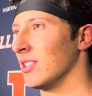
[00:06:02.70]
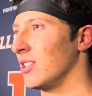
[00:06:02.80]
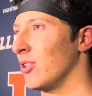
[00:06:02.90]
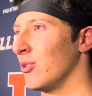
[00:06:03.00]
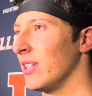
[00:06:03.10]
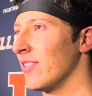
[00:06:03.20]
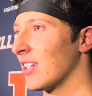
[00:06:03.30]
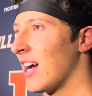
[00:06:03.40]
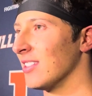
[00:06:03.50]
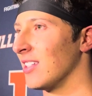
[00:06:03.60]
You know, even
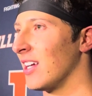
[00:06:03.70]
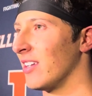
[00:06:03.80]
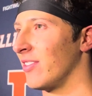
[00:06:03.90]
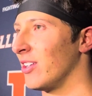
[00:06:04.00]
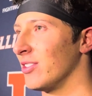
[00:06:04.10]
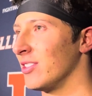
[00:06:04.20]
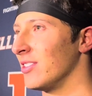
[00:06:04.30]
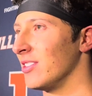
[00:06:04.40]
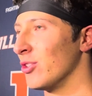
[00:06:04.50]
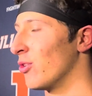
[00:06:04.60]
guys in the NFL,
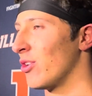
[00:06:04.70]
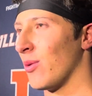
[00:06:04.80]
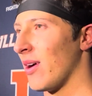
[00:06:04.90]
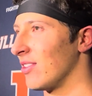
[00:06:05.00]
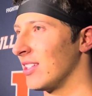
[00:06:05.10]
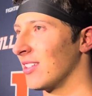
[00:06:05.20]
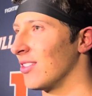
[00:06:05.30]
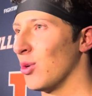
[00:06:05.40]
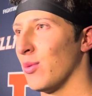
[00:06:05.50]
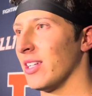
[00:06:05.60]
you don't know everything.
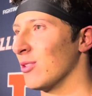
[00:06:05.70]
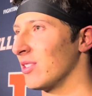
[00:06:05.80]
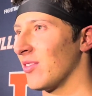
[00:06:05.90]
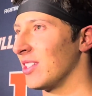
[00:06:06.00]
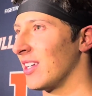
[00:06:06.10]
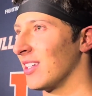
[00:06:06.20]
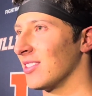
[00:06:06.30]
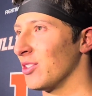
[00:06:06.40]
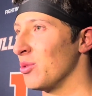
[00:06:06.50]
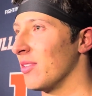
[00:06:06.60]
Nobody knows everything.
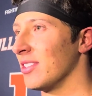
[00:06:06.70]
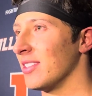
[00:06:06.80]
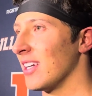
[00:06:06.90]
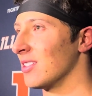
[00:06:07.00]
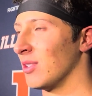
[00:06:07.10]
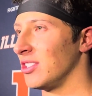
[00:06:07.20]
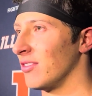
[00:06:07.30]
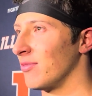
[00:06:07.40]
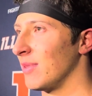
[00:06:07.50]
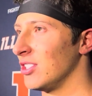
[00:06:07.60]
So you have to take as much
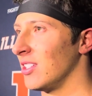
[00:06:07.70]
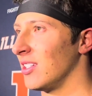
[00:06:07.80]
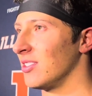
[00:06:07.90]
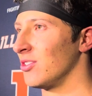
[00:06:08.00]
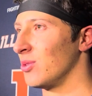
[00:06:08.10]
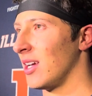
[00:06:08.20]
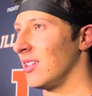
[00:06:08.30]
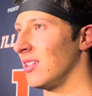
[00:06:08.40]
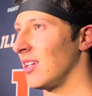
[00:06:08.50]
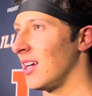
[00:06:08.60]
information in as you
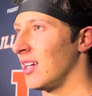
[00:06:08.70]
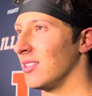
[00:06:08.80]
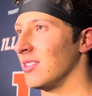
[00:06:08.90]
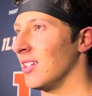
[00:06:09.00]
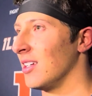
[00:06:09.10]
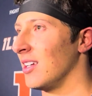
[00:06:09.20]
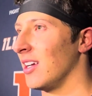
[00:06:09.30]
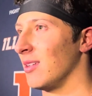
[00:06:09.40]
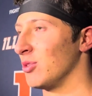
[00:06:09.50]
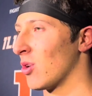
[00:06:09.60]
can and
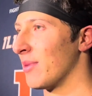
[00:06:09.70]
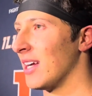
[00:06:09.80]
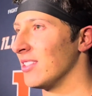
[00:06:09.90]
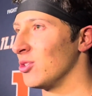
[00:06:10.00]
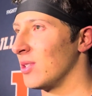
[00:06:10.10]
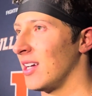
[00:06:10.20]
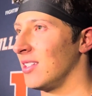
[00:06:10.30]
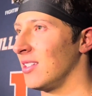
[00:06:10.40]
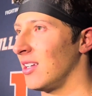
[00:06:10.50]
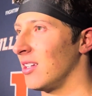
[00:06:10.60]
absorb it as you
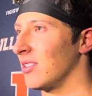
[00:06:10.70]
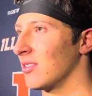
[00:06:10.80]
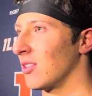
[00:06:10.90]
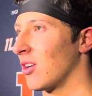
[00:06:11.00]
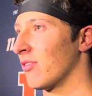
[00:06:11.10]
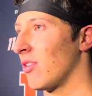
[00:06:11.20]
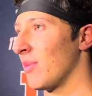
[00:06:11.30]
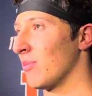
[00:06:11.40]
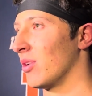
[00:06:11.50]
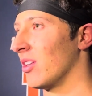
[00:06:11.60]
can and learn from it
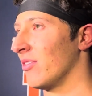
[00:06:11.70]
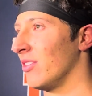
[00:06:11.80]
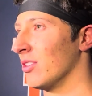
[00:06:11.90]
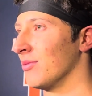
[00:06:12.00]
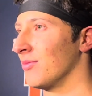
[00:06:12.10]
and put it on the field.